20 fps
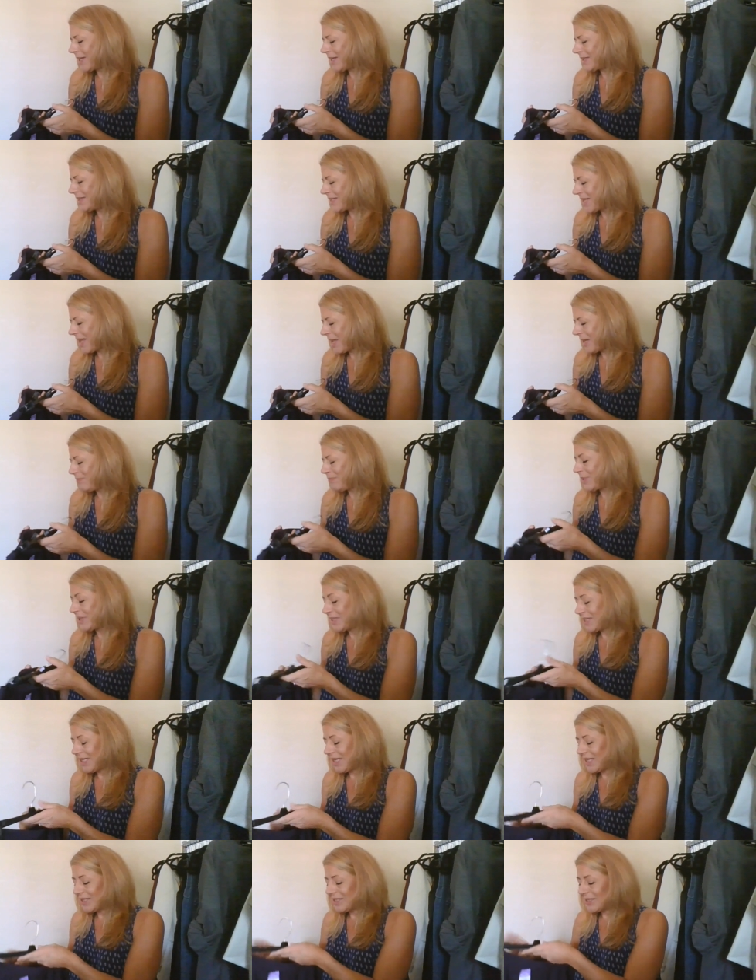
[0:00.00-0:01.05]
a ten
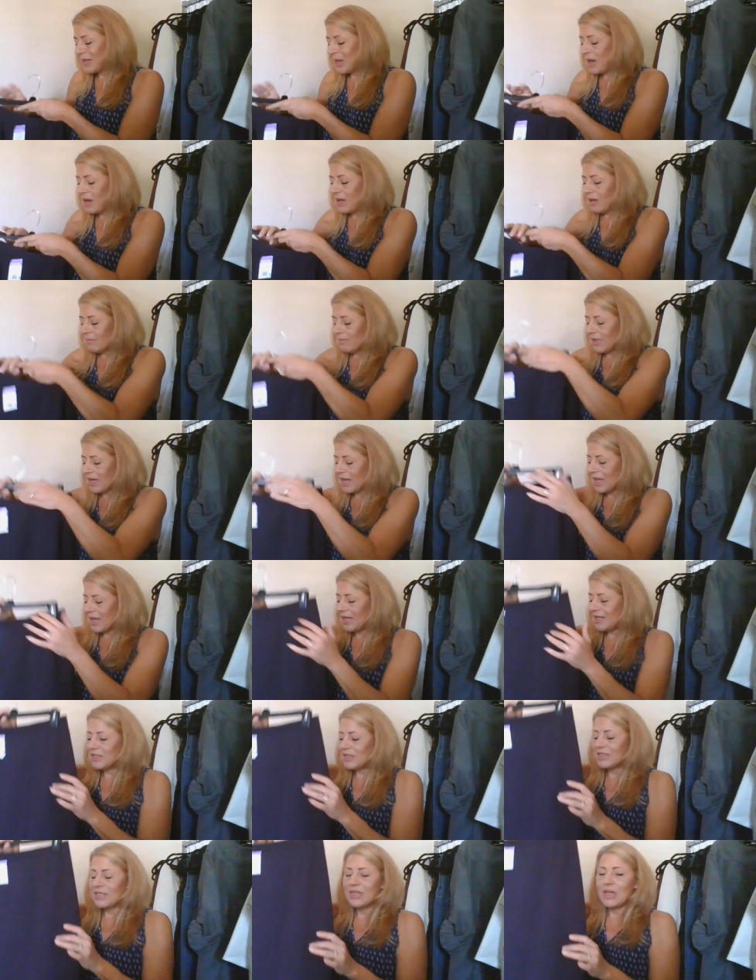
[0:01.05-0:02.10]
petite, but
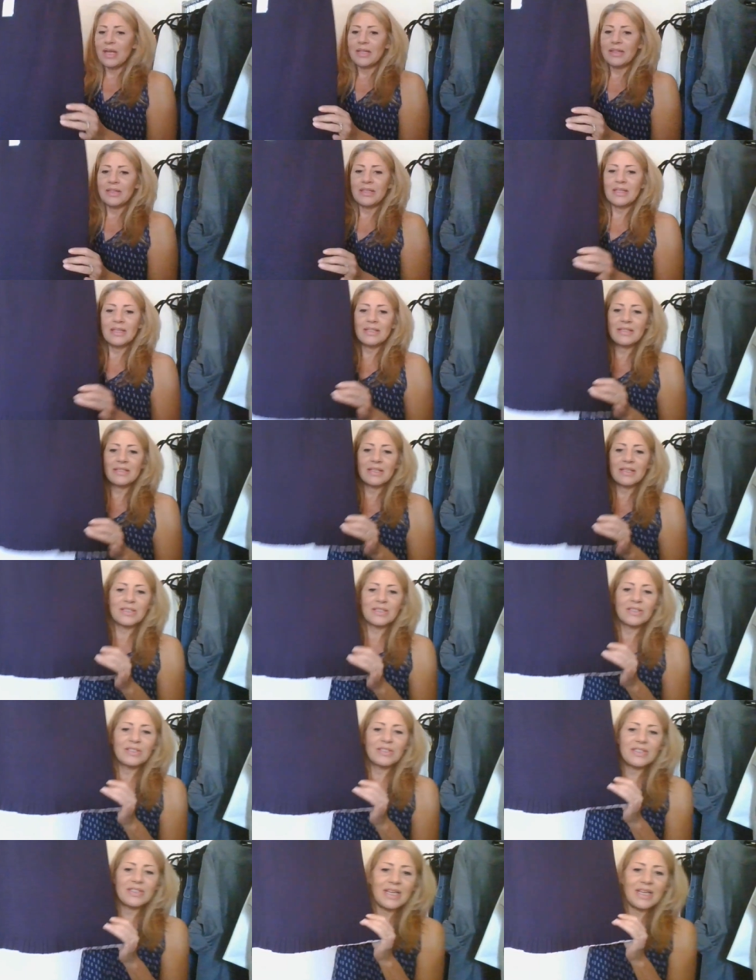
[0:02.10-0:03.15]
I just thought this
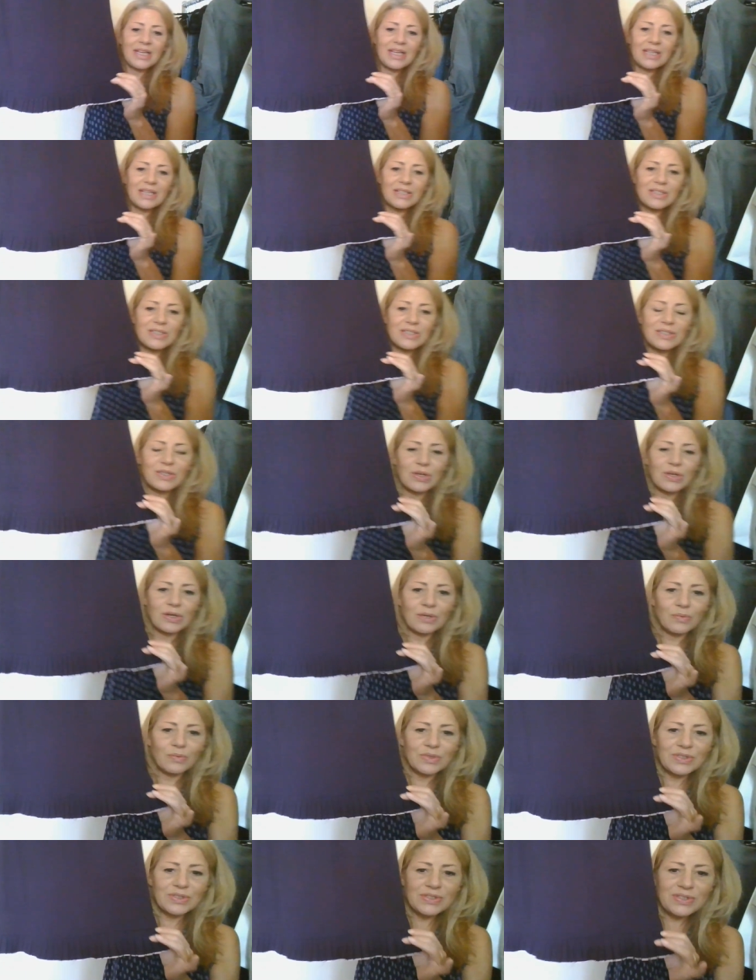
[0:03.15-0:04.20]
stinking
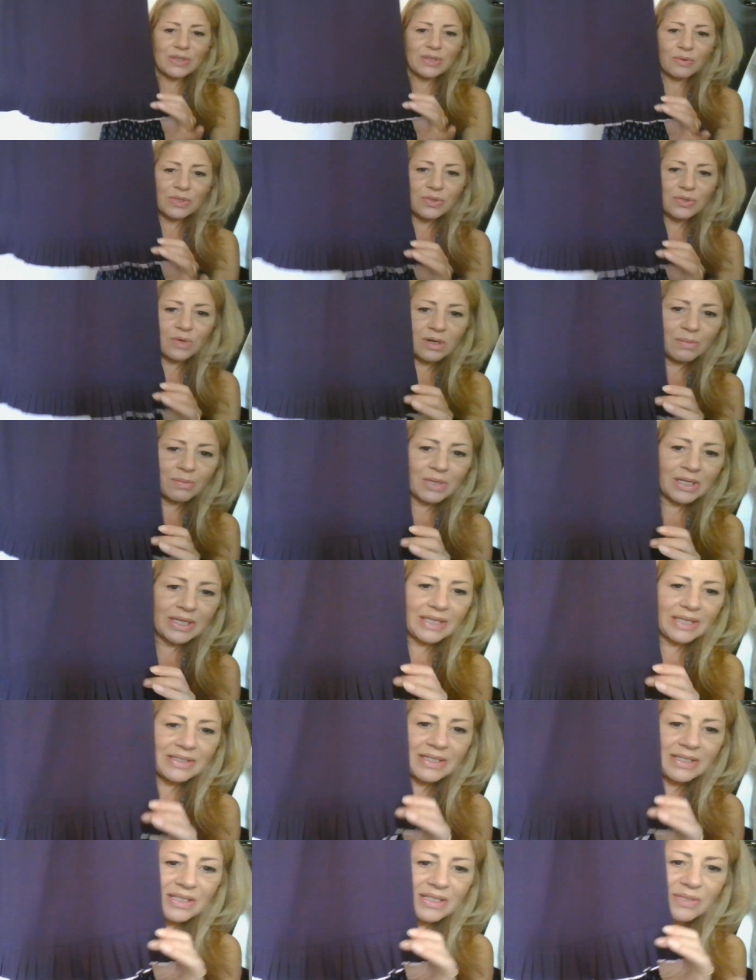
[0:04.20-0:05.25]
skirt was so adorable.
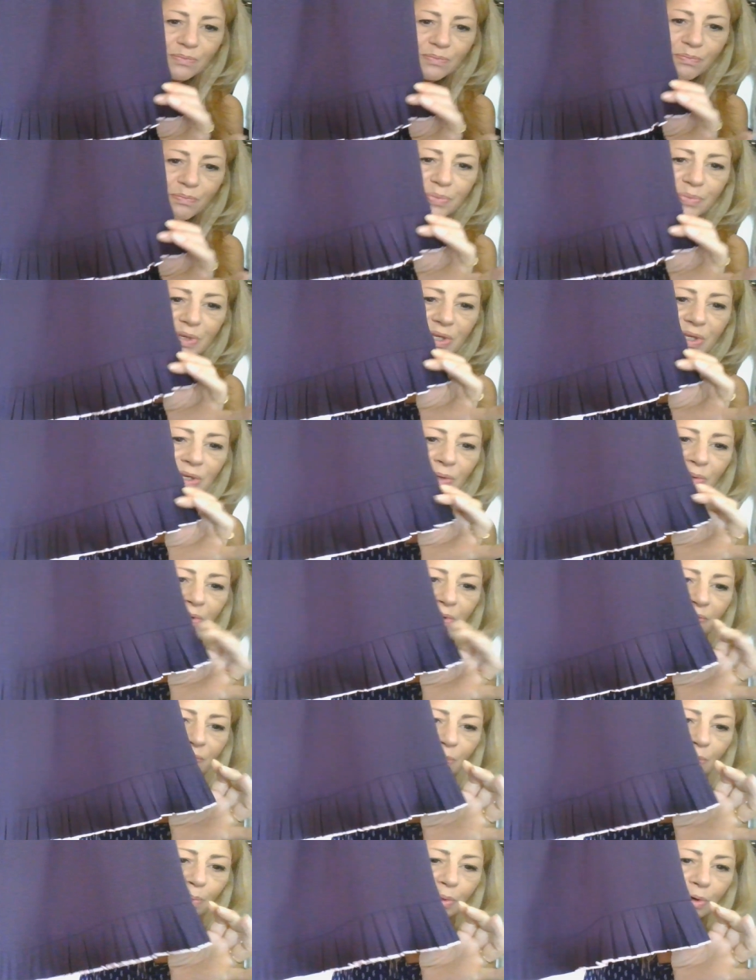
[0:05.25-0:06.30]
It's in this
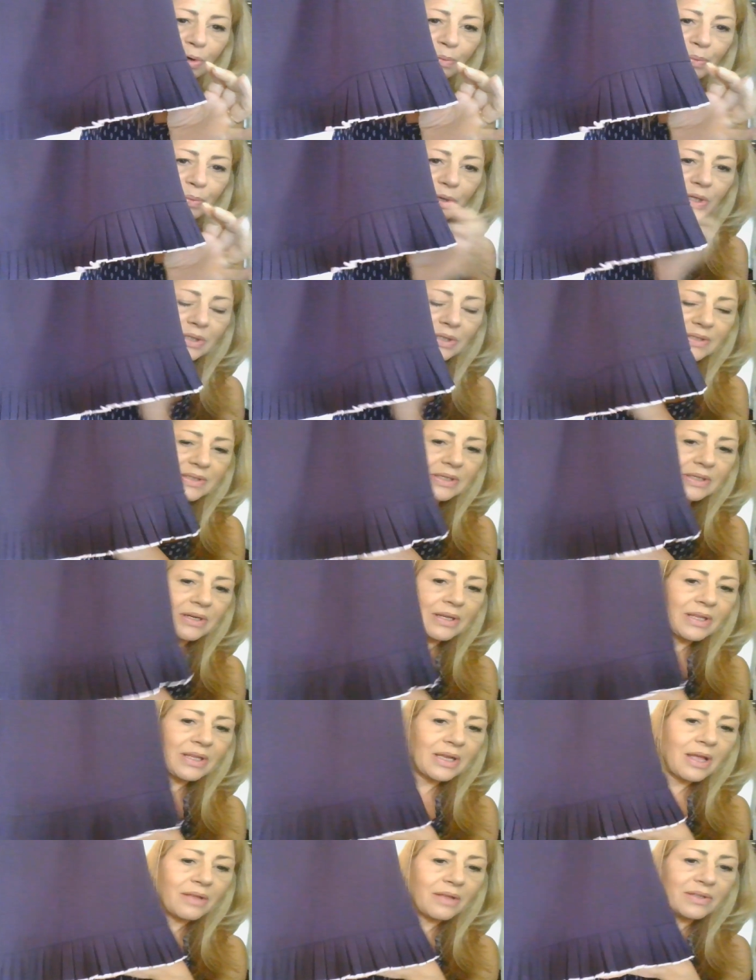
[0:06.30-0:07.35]
beautiful purple.
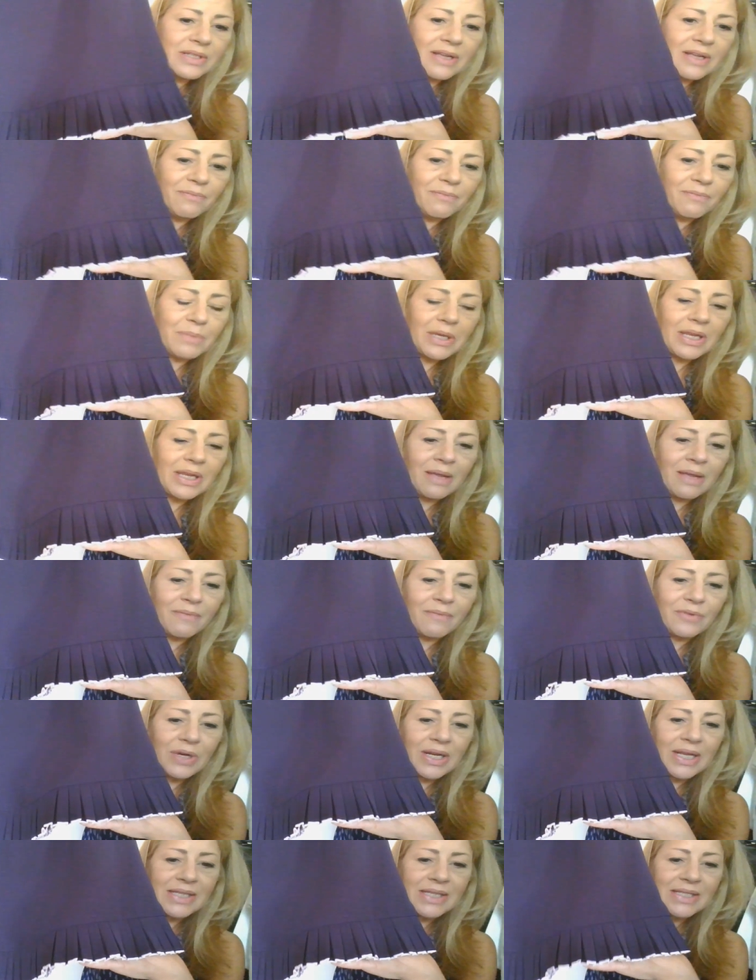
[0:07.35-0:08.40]
Sorry, the color's not picking up
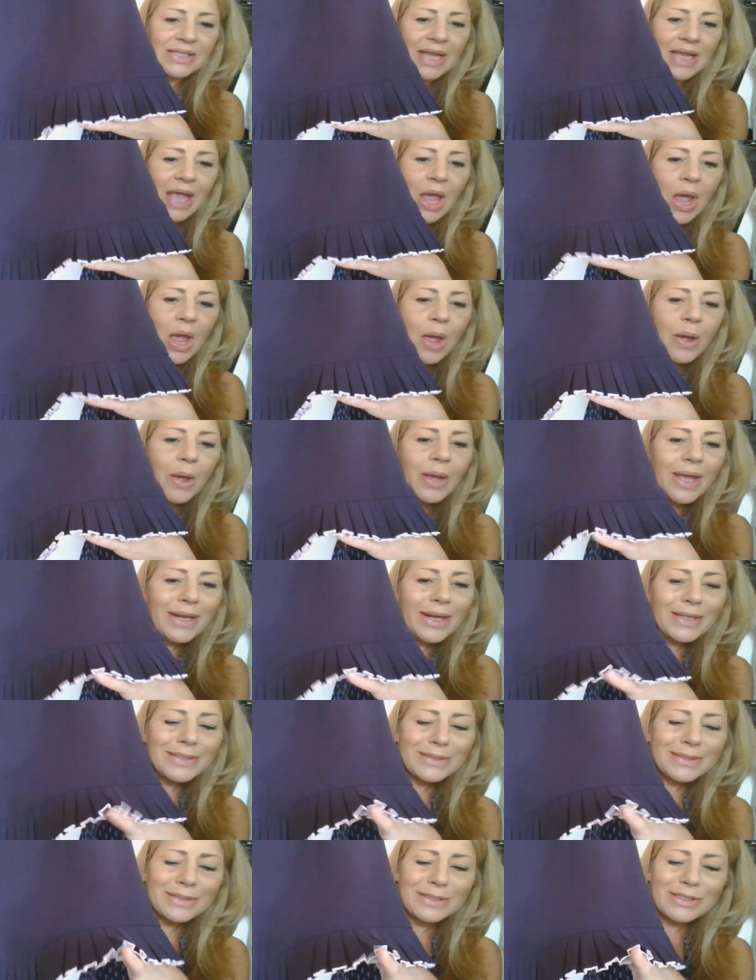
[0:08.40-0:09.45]
very nicely. And
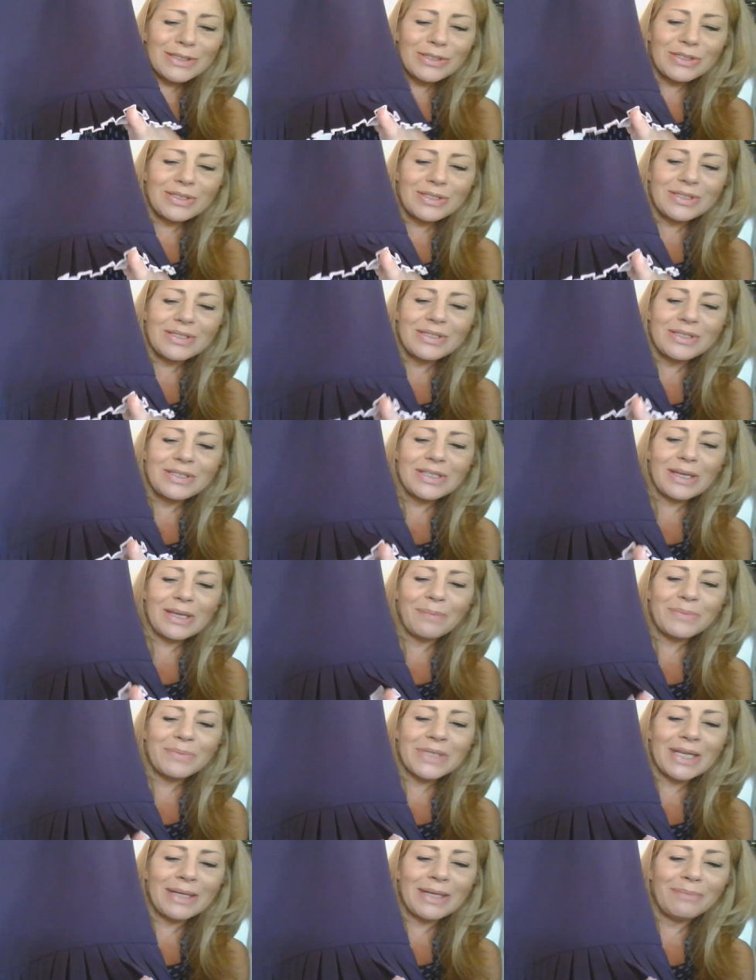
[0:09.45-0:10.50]
it's
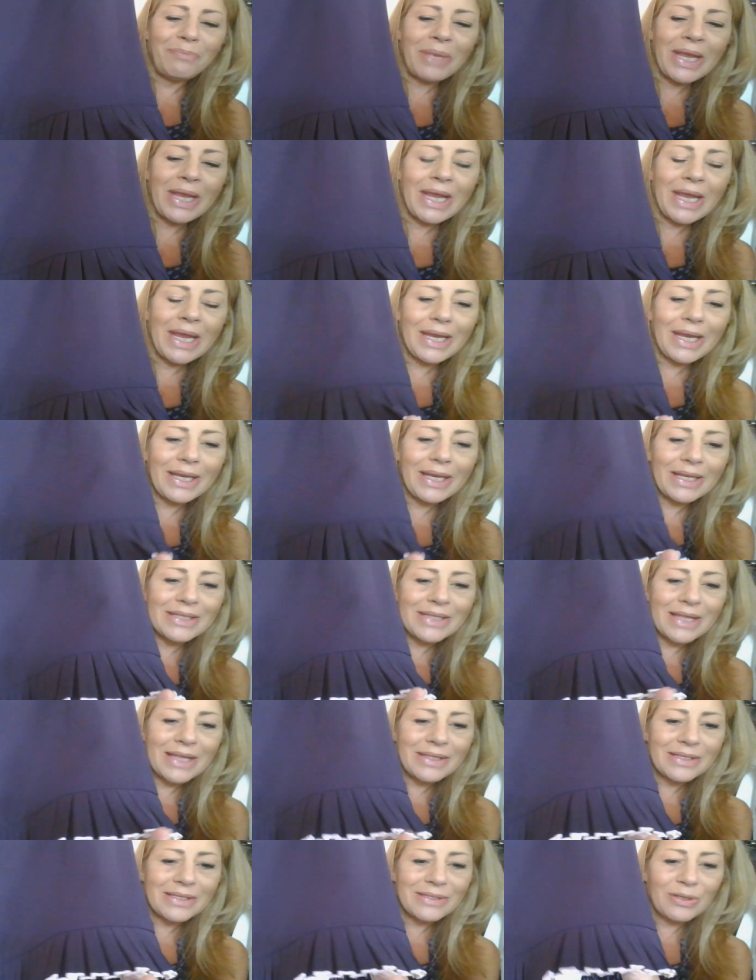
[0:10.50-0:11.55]
dipped in pink. It's
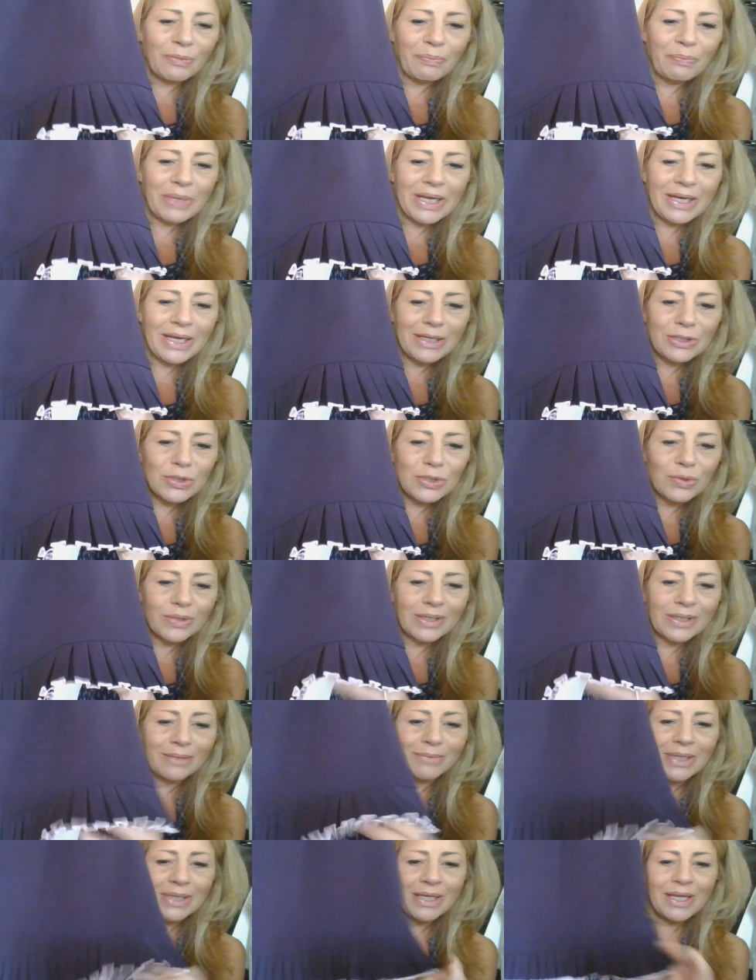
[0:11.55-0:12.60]
got this little pink
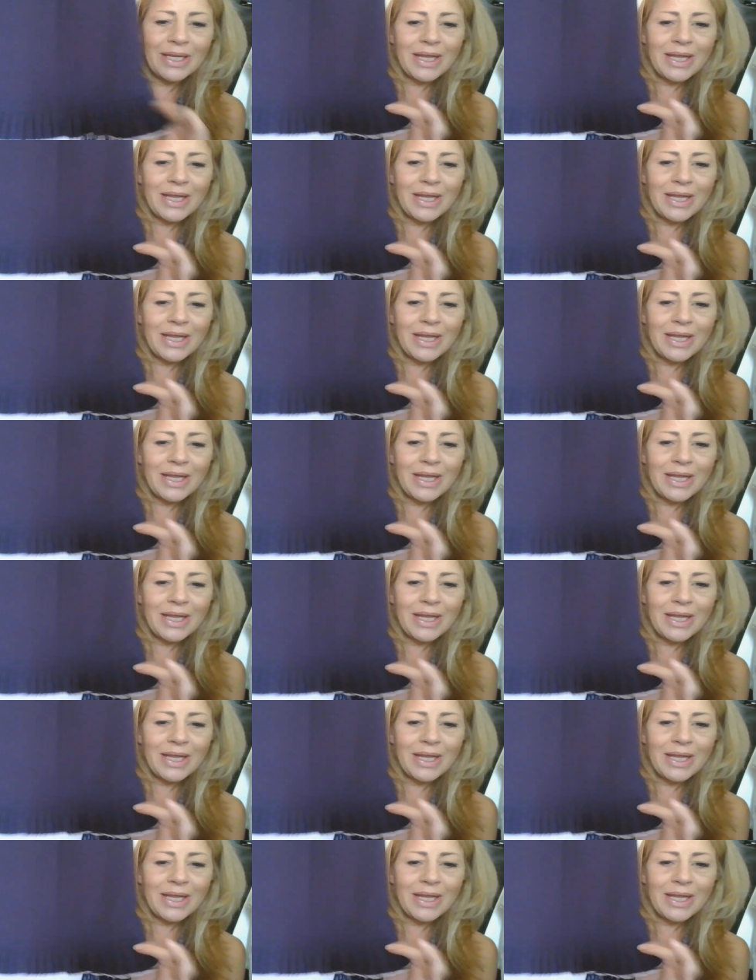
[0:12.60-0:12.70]
trim.